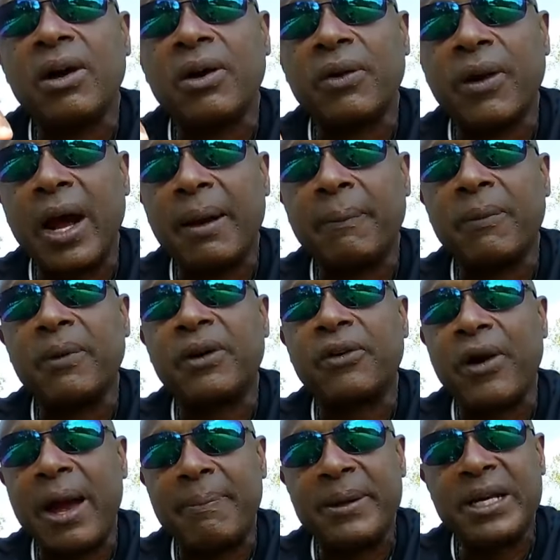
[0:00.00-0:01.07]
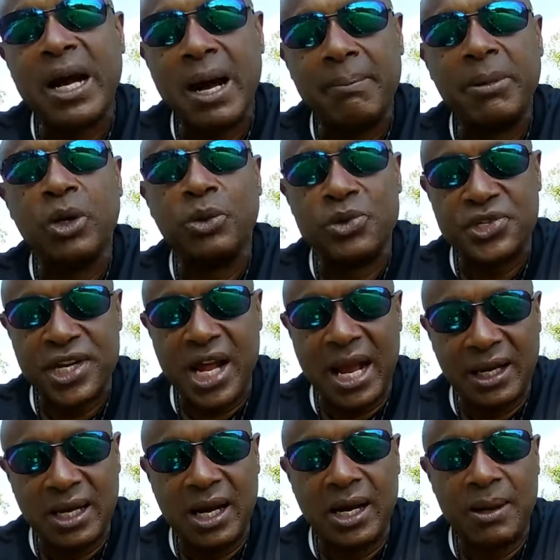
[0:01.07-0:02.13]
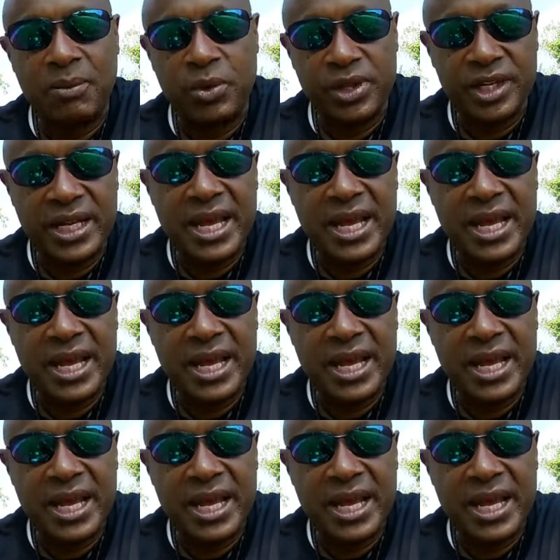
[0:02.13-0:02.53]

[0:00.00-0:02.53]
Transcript: crap, crappiecombos.com with an